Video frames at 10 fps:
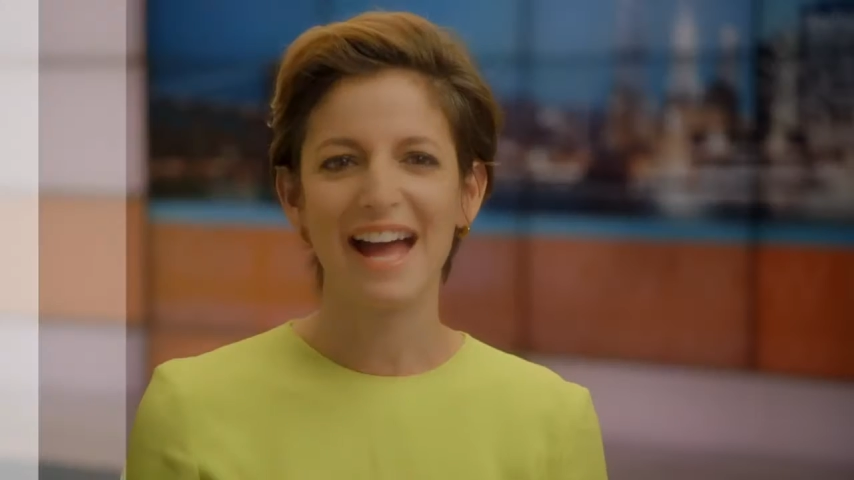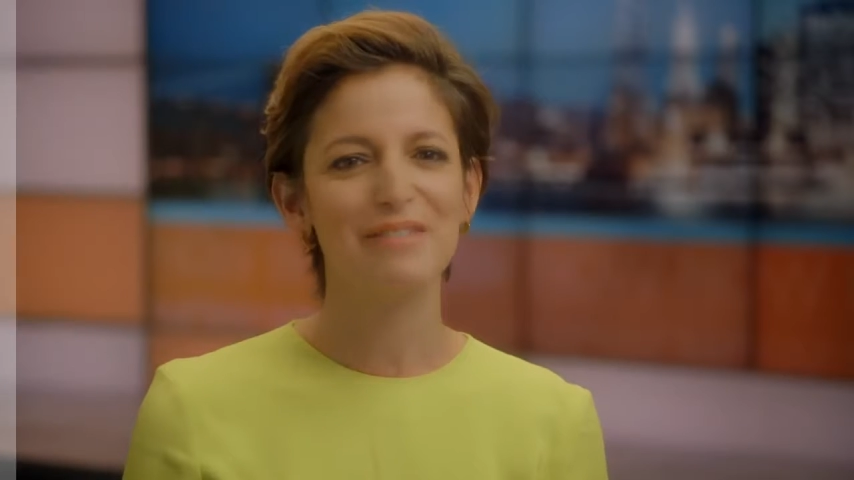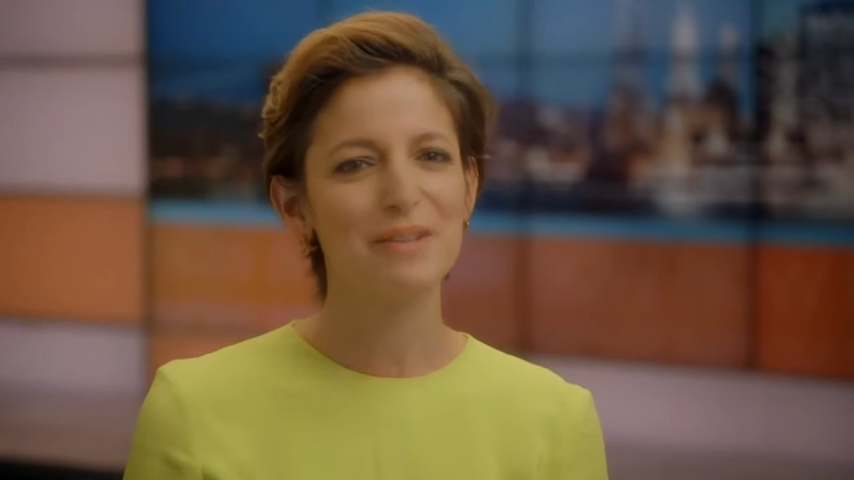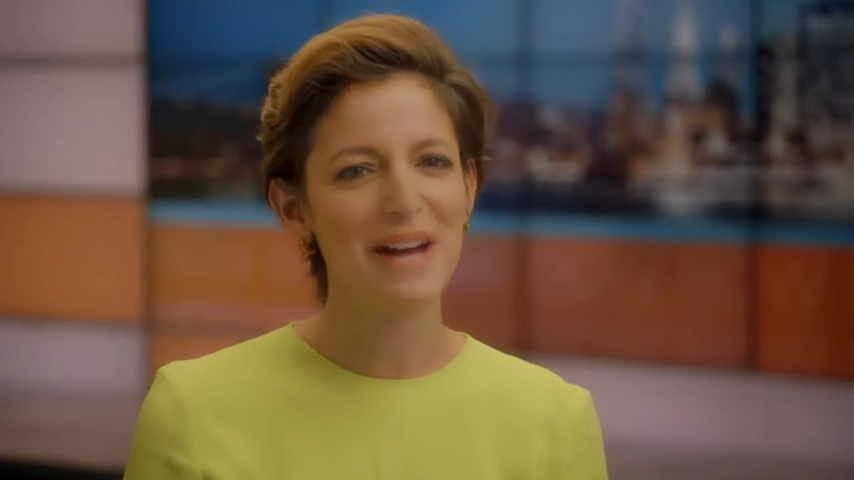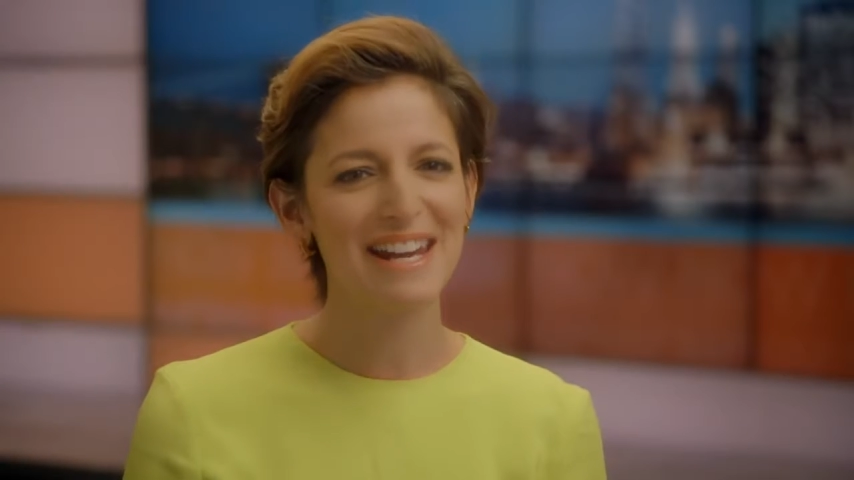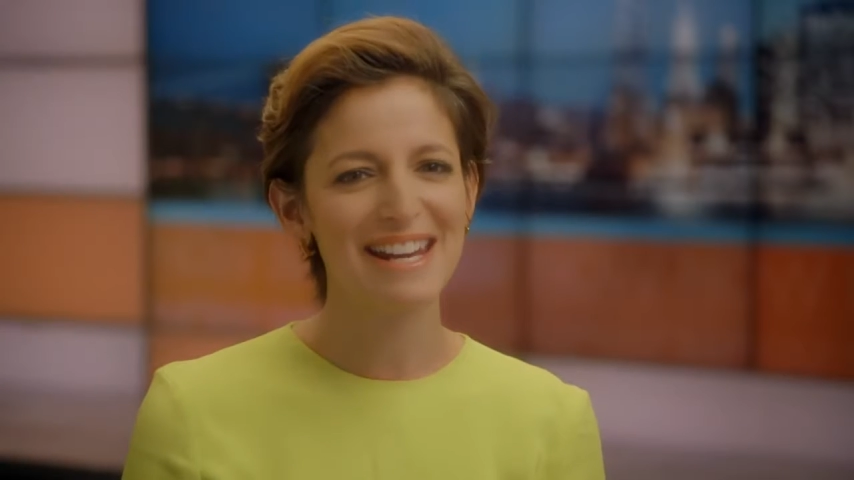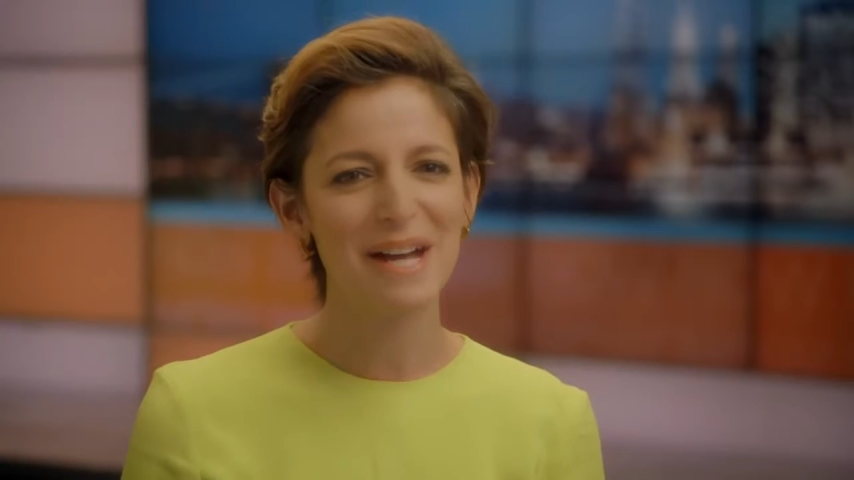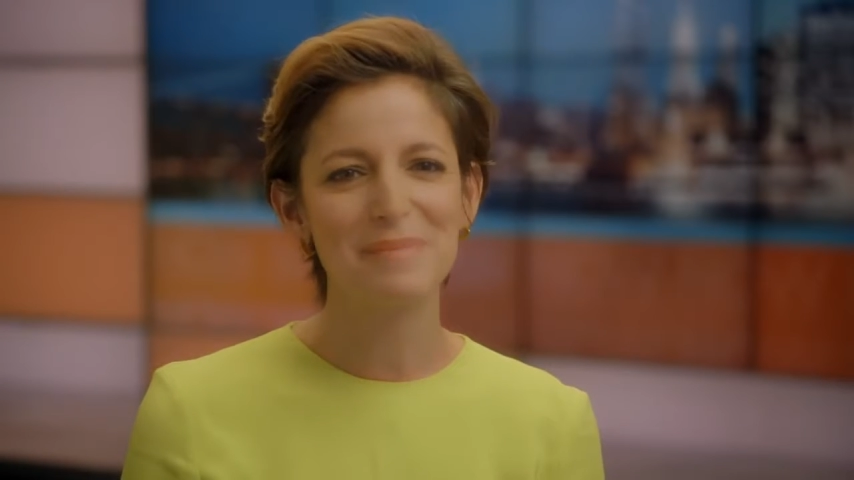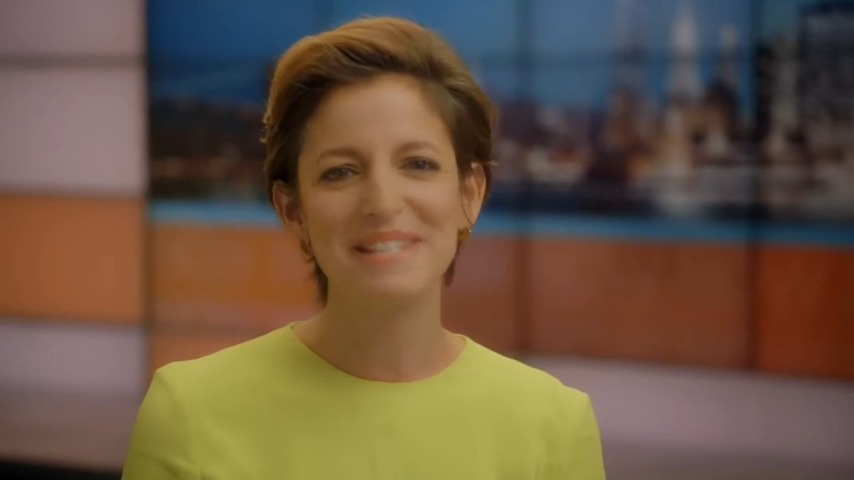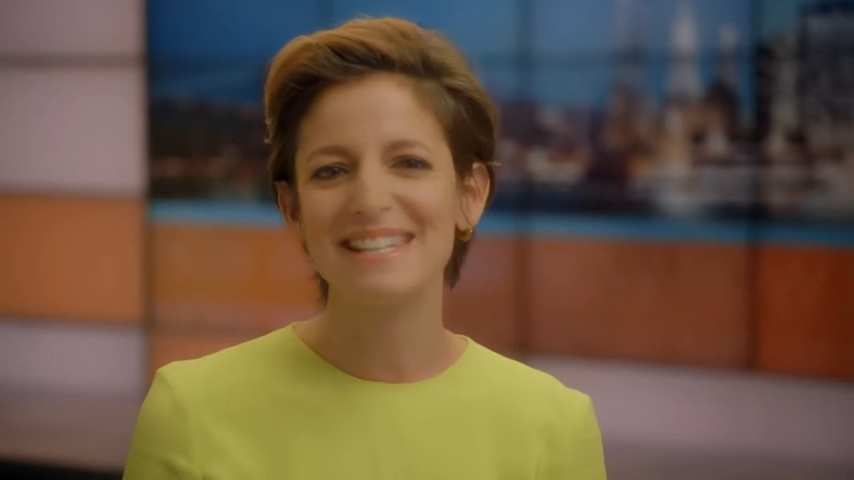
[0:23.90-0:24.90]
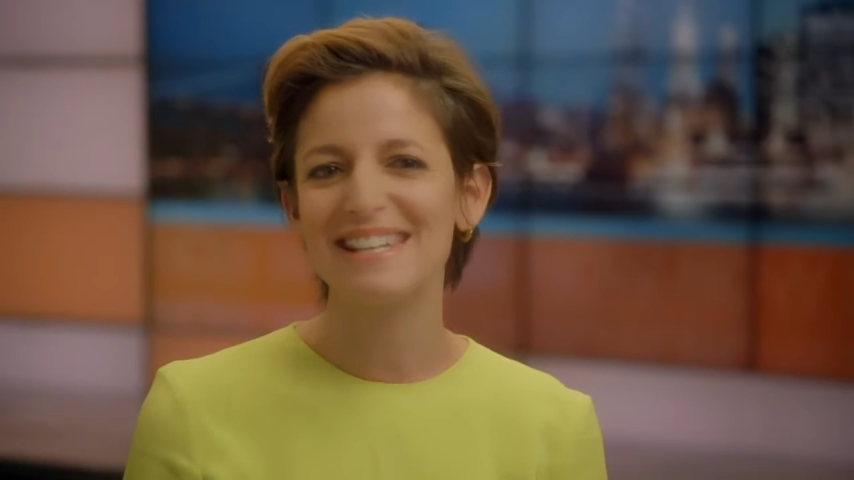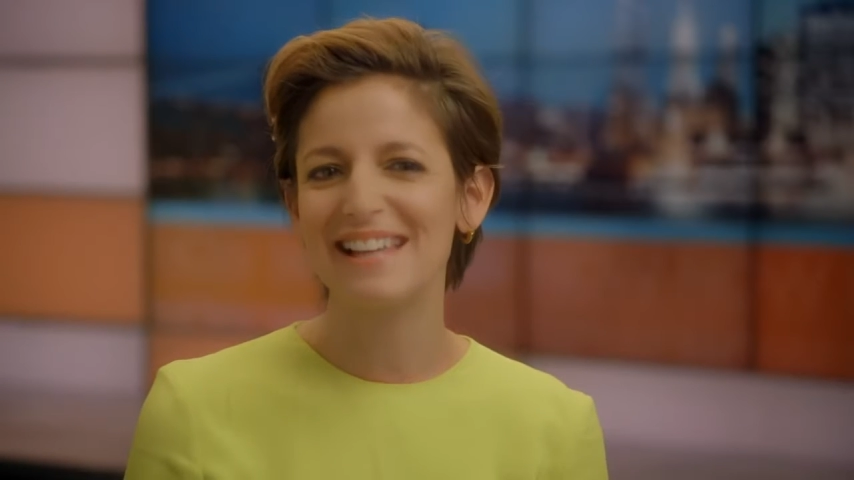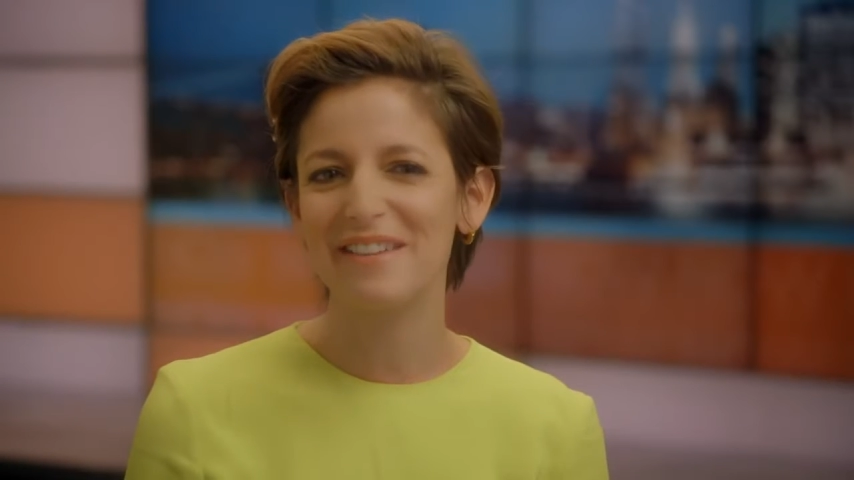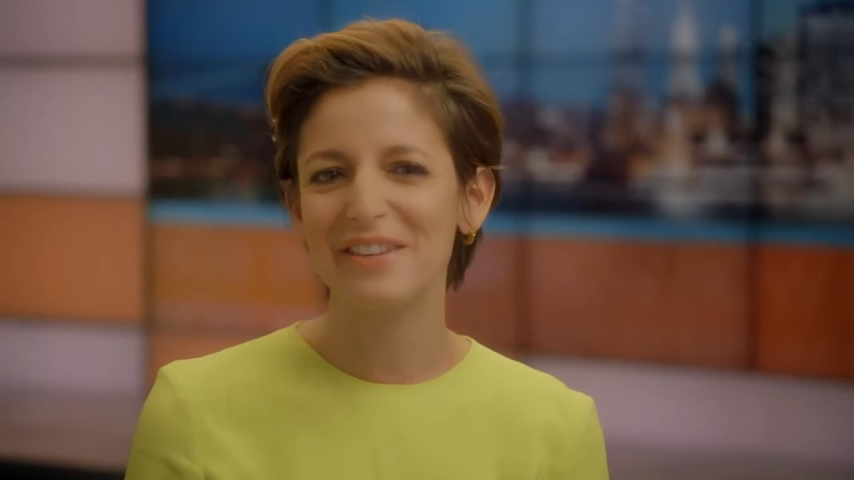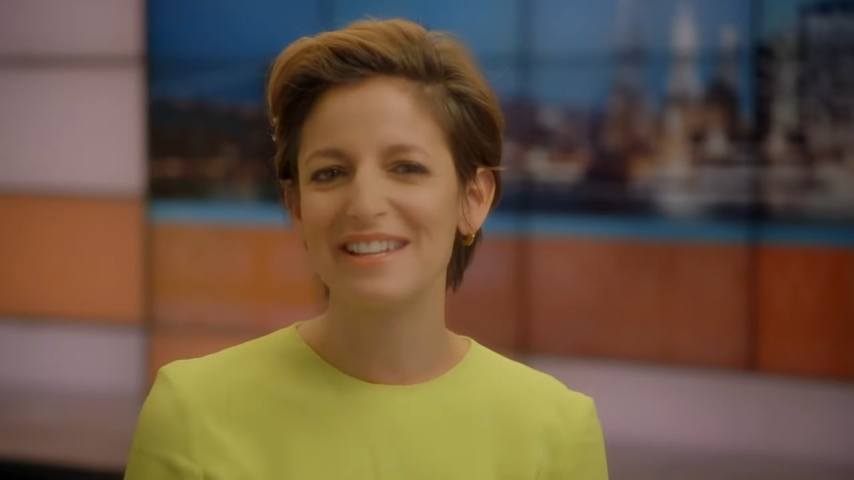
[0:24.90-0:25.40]
Hi, everybody. I'm Cindy
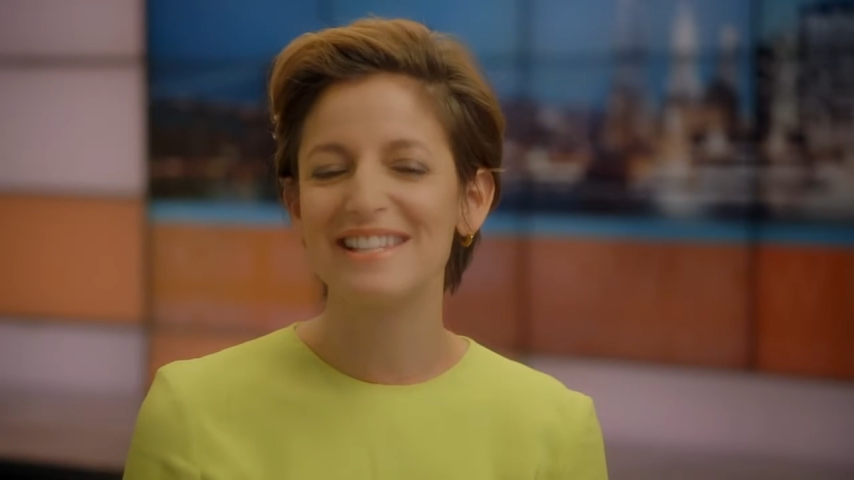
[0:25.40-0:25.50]
Levy,